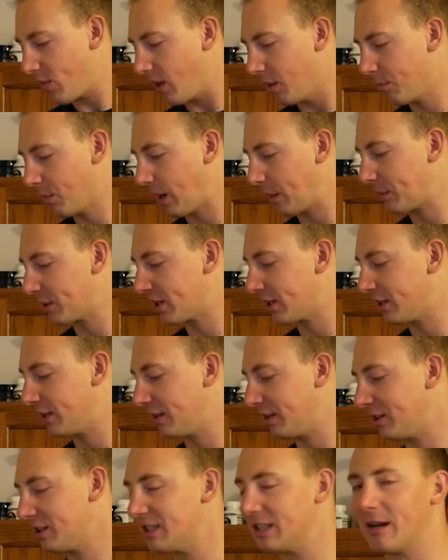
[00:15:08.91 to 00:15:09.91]
Probably could have
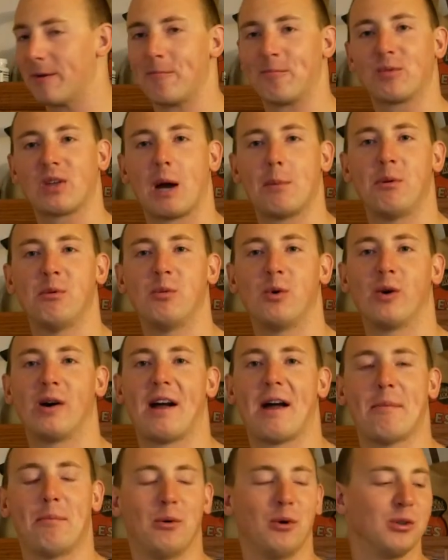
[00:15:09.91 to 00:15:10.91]
used a couple more
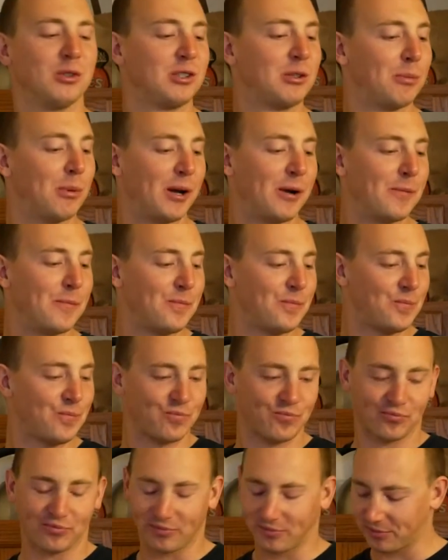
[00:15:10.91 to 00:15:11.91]
apples, but
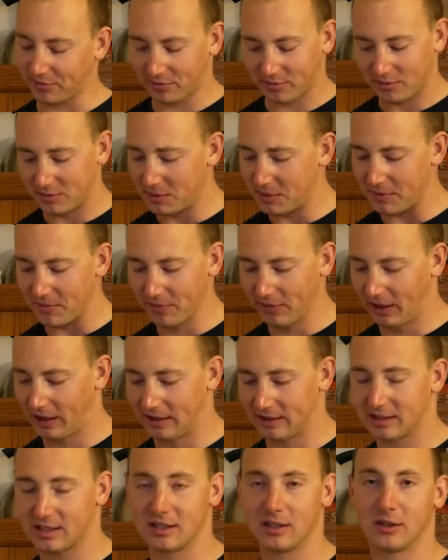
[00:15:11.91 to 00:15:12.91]

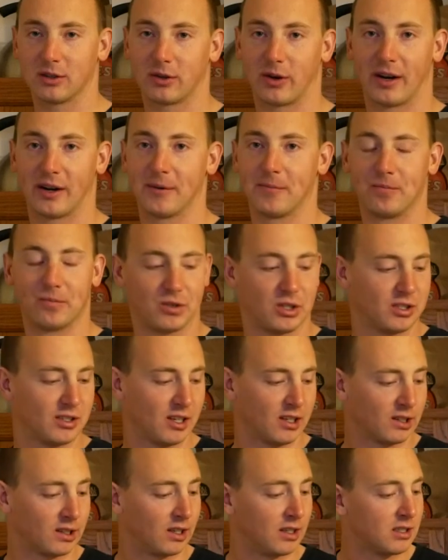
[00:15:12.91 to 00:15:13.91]
it's still great, just
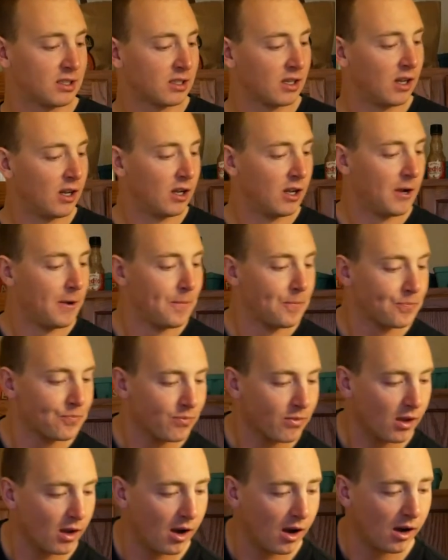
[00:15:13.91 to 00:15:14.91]
like this.
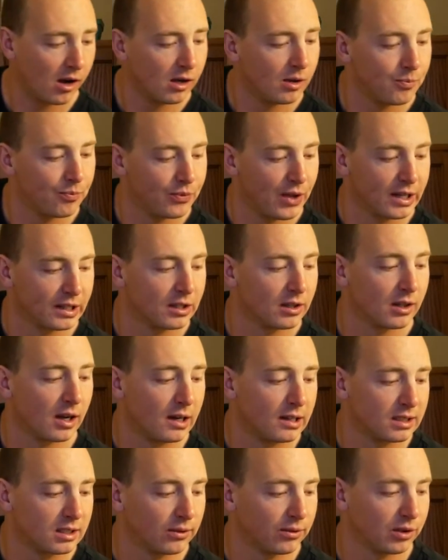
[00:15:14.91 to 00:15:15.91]
Thank you
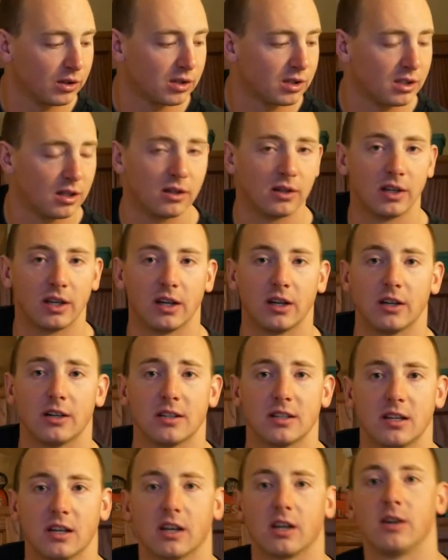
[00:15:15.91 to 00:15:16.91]
guys if you're still here,
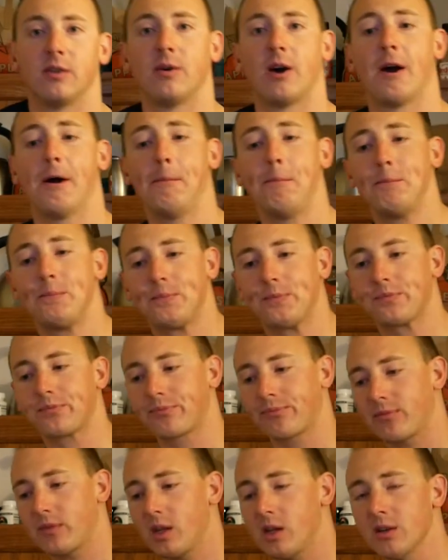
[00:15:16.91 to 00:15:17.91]
sticking around.
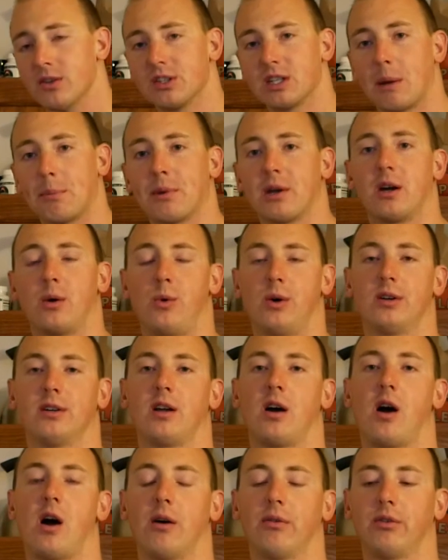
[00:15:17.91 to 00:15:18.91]
Something I wanted
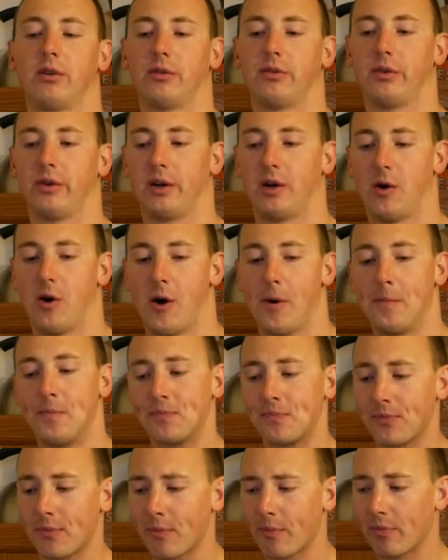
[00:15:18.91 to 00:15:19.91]
to offer for you all.
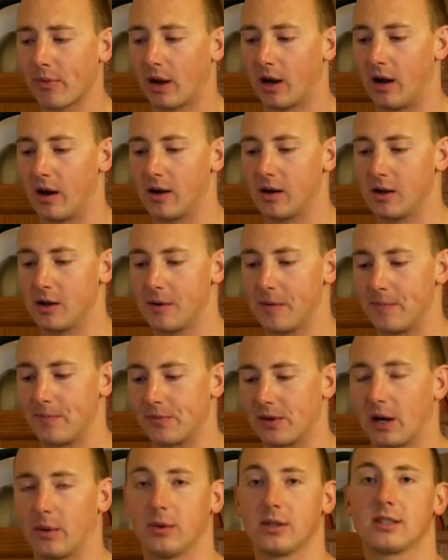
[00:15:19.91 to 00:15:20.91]

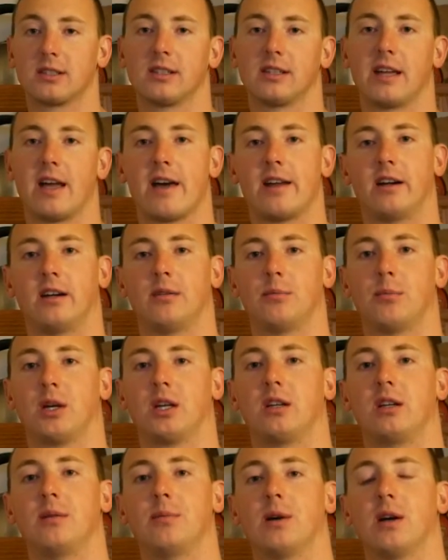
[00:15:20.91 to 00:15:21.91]
I recently added my
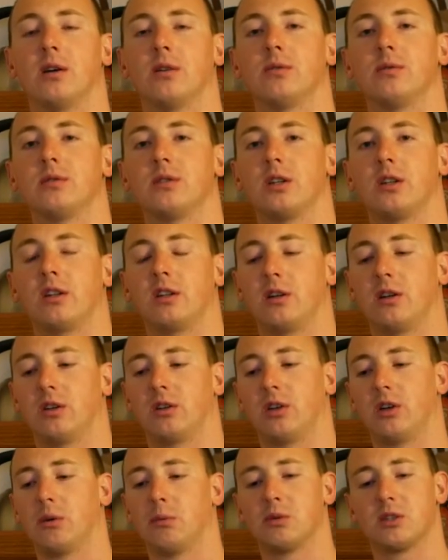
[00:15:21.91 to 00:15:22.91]
email to the
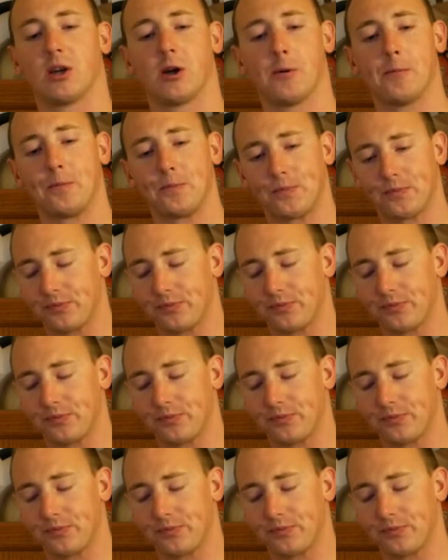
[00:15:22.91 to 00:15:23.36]
YouTube, so